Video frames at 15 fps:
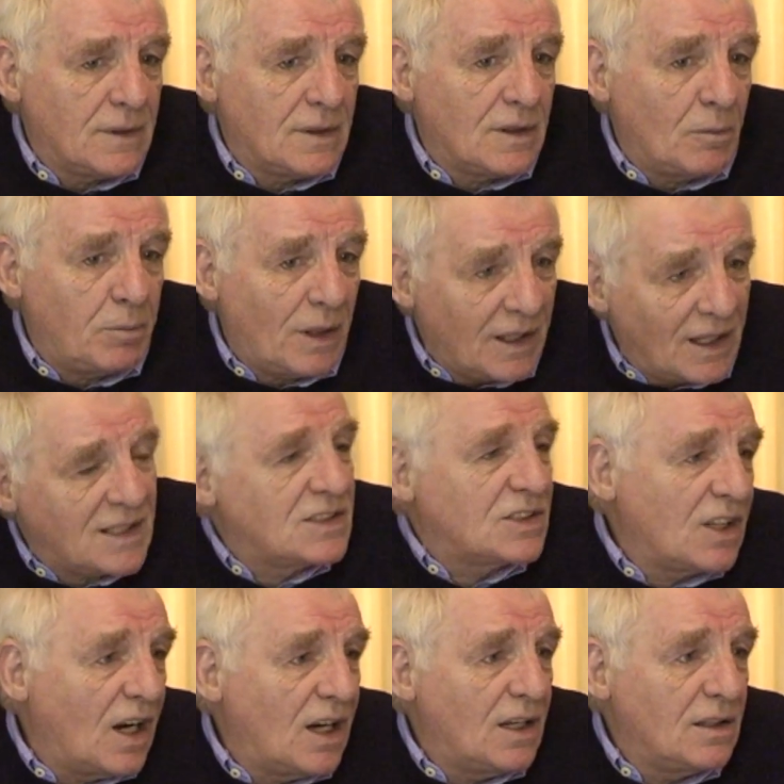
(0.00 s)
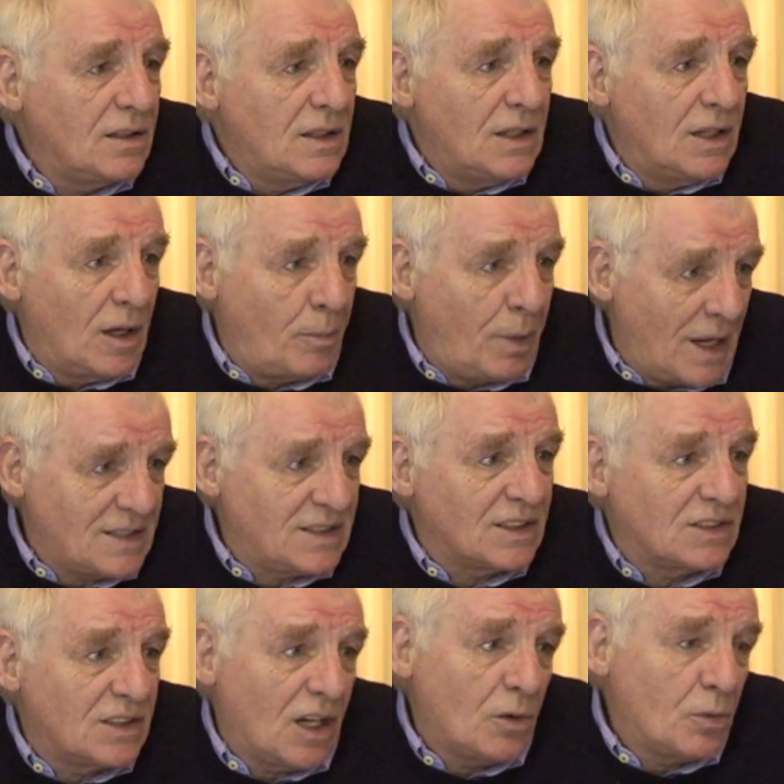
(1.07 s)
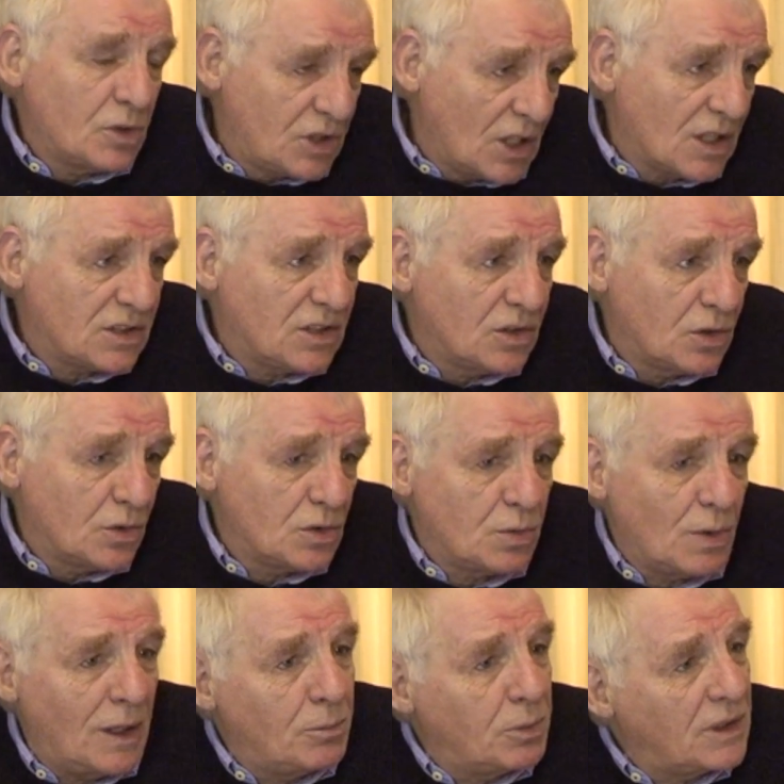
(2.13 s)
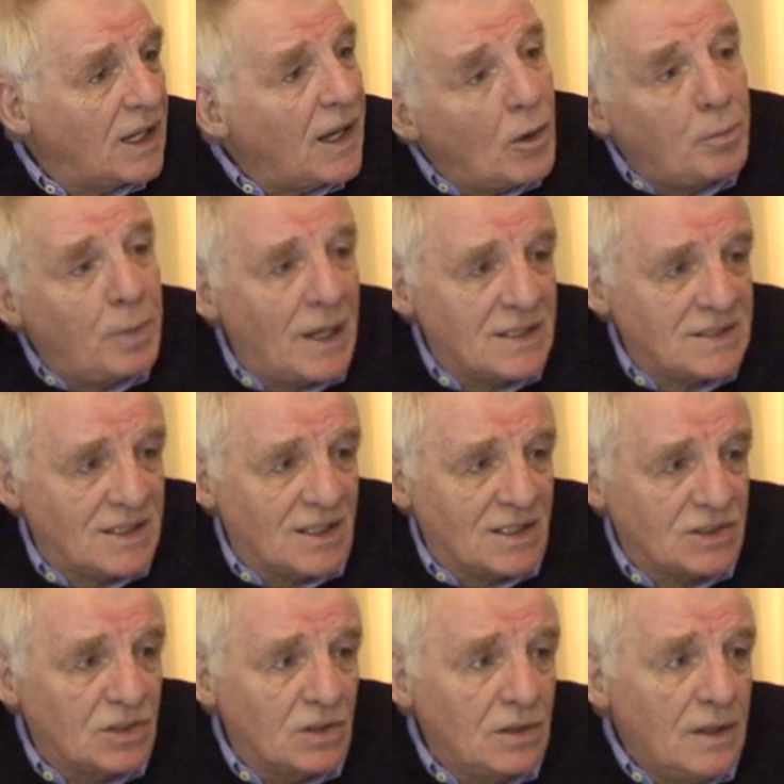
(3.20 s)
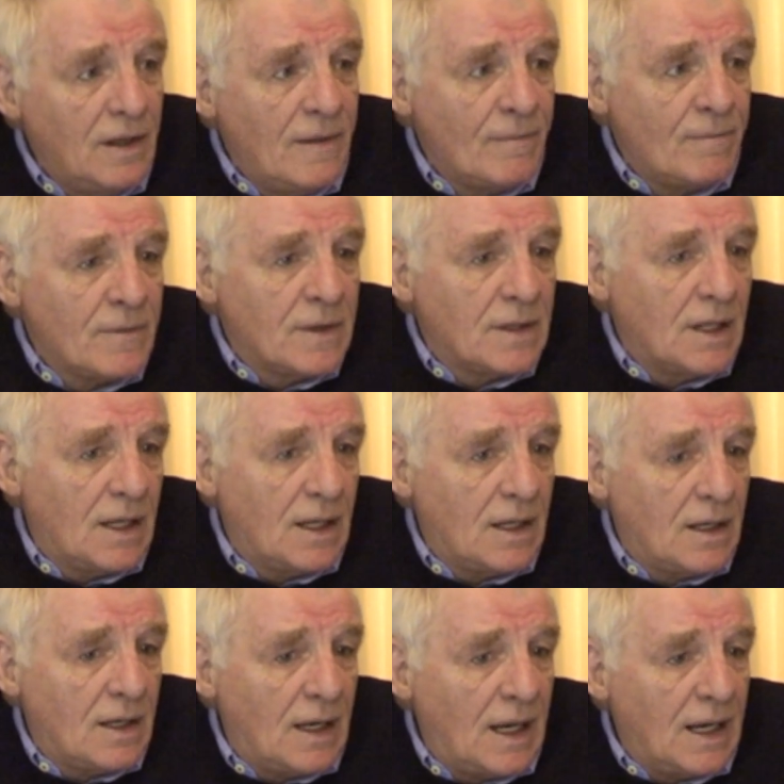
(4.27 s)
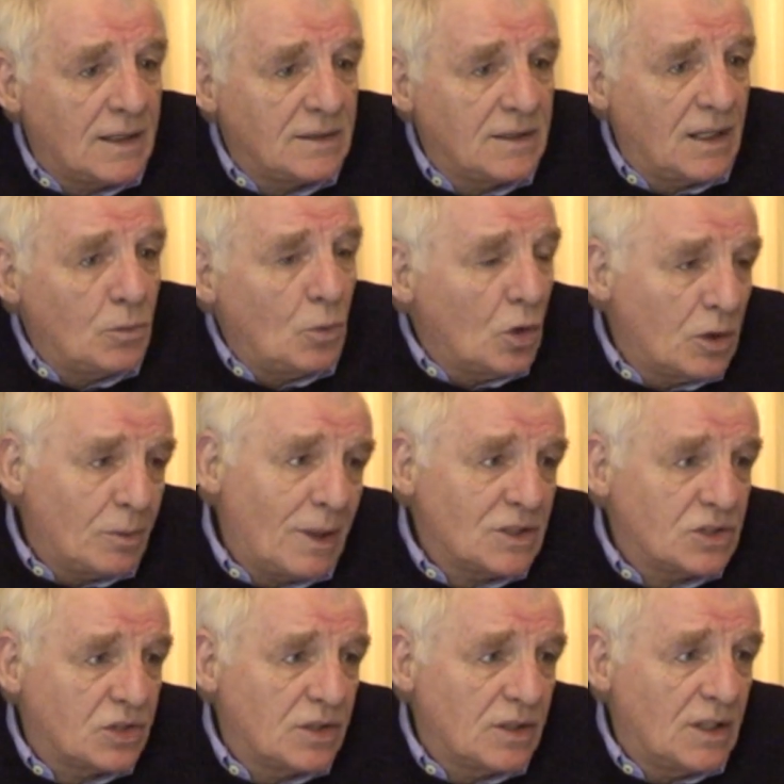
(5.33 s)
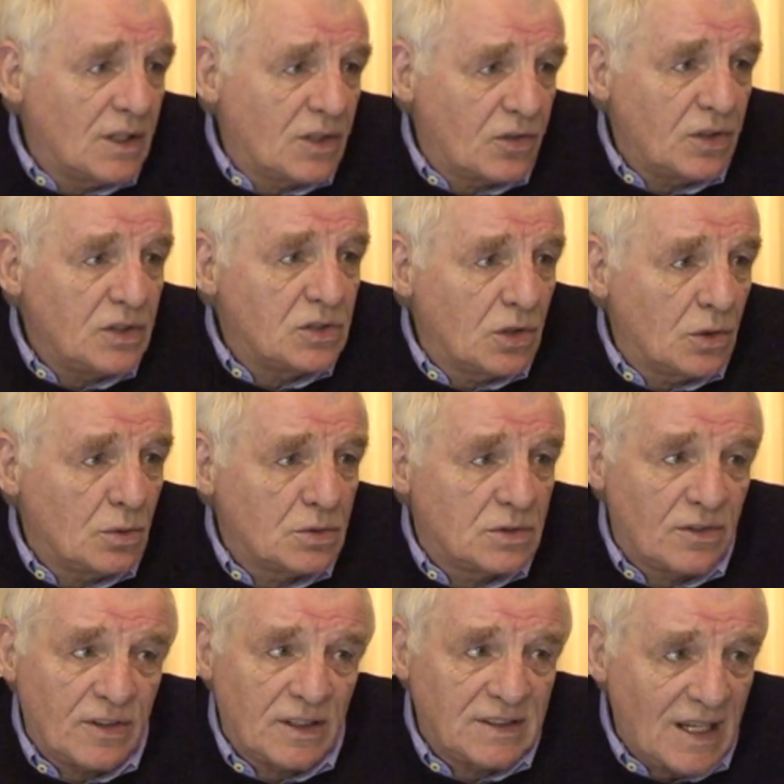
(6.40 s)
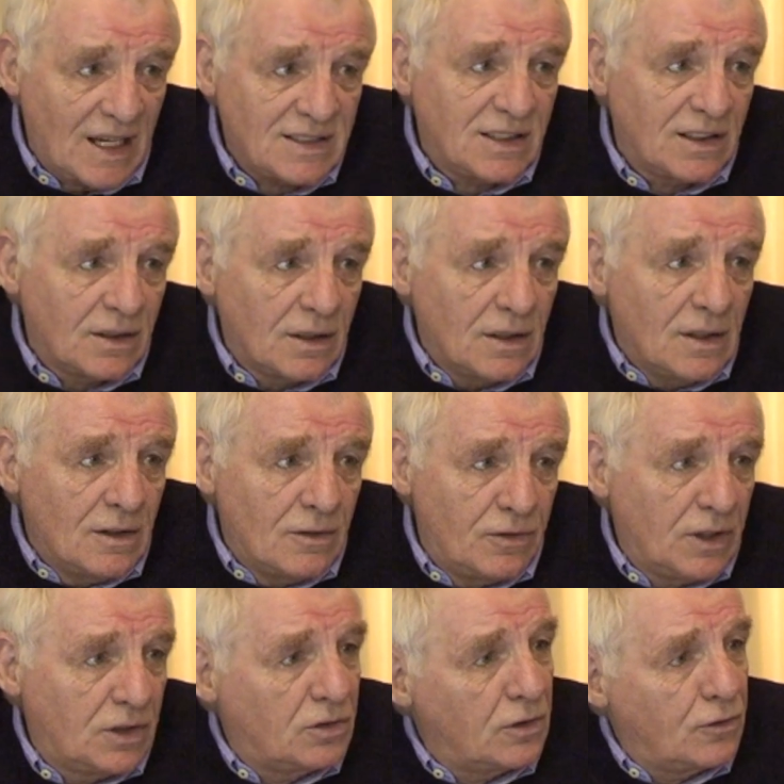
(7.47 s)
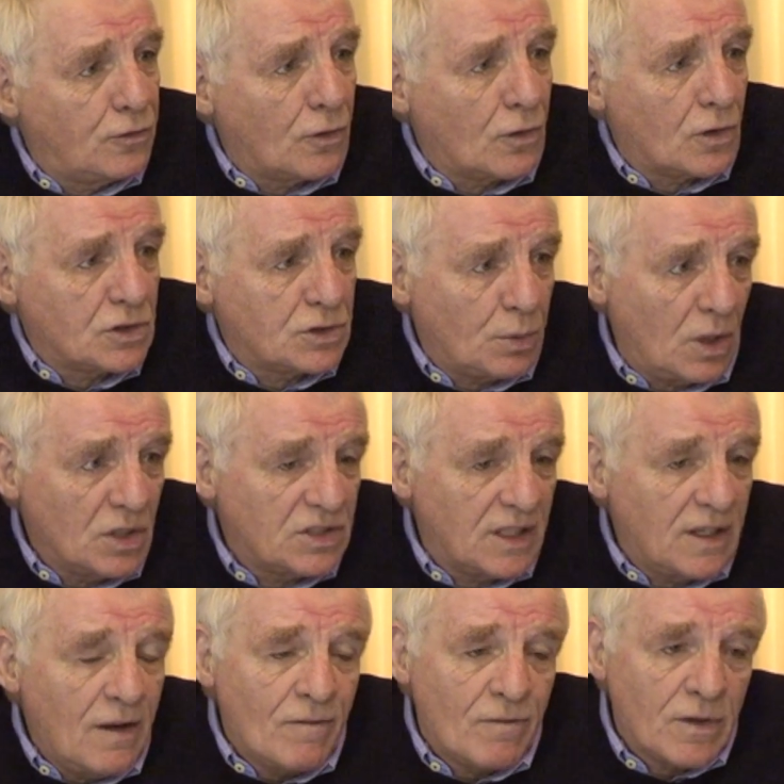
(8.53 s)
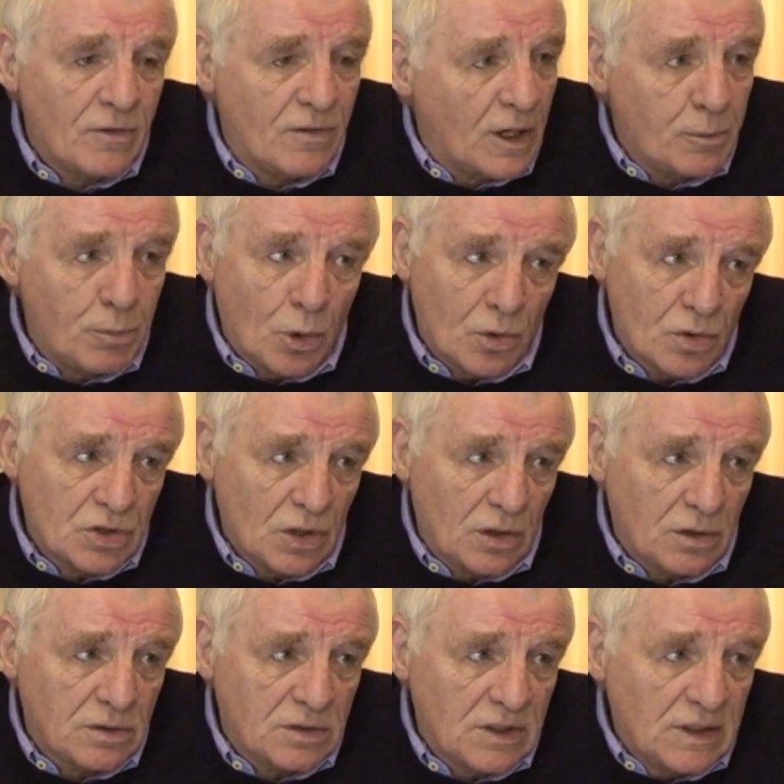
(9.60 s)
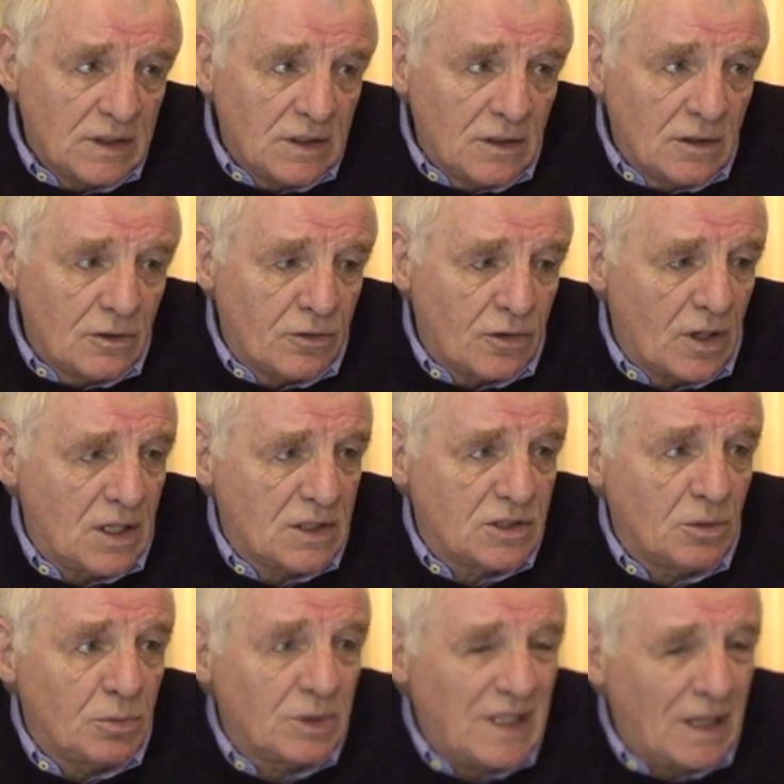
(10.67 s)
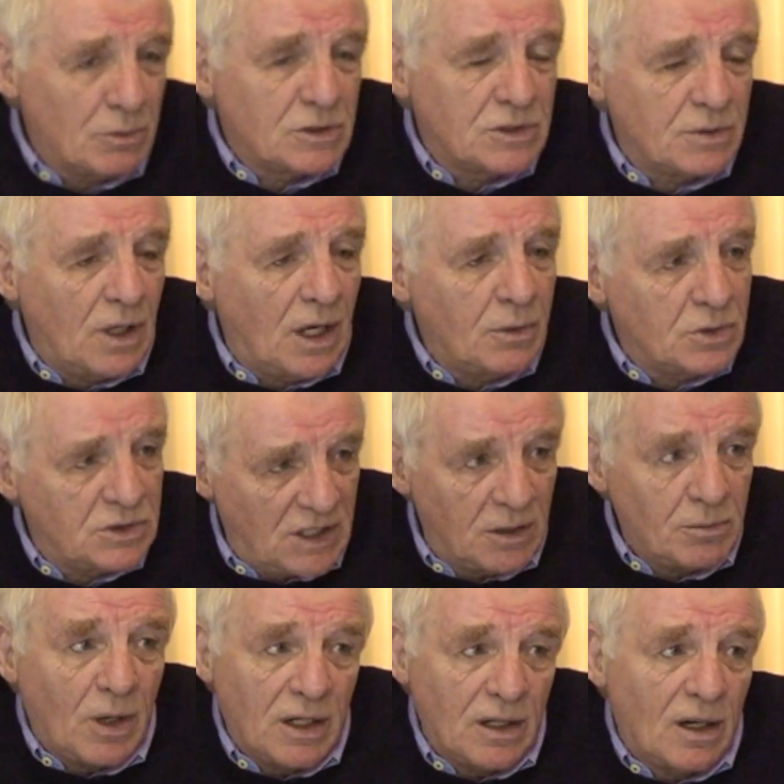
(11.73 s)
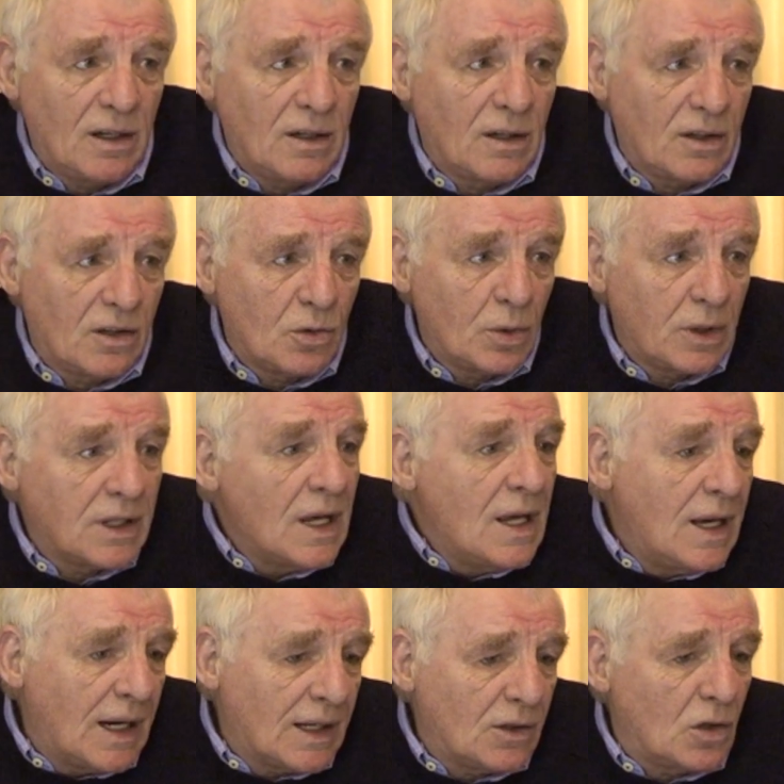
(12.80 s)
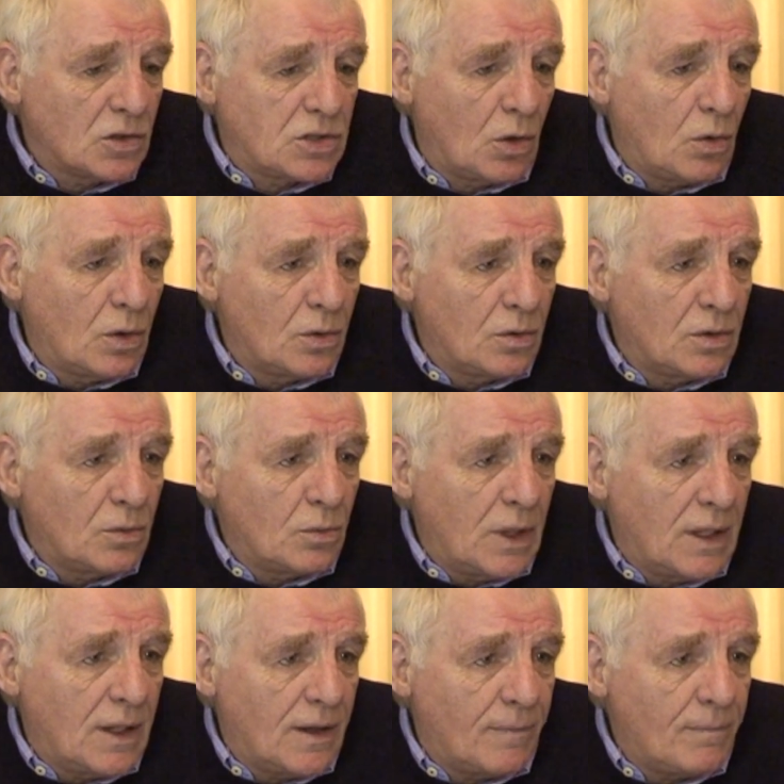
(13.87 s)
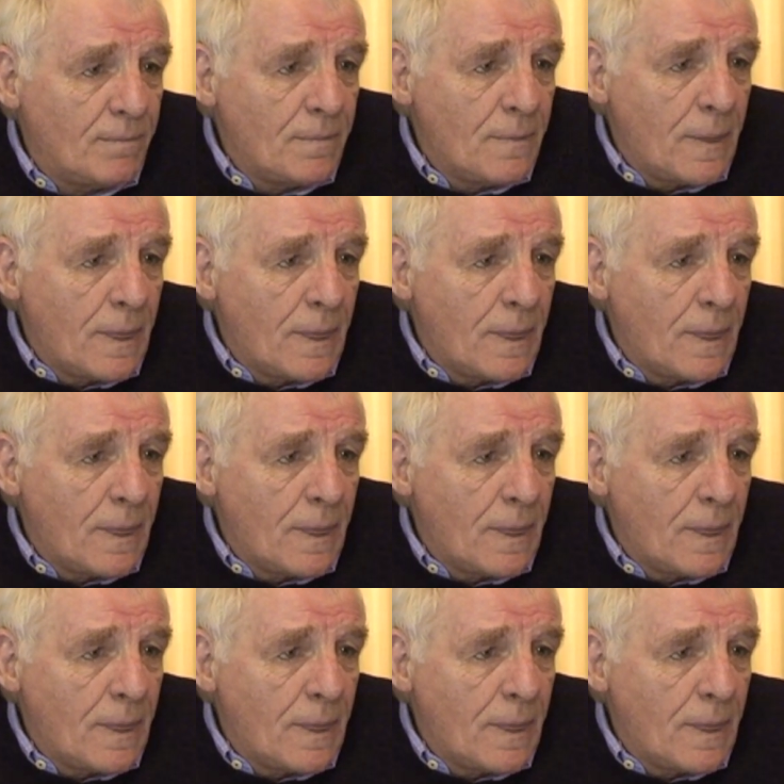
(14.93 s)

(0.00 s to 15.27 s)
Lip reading: They play that style, a passing style, which Arsenal do as well, but they outpassed Arsenal and they won the match 3-2. It's a fantastic victory for Swansea. Very poor result for Arsenal, but that was, I would say, my highlight of the week. And also on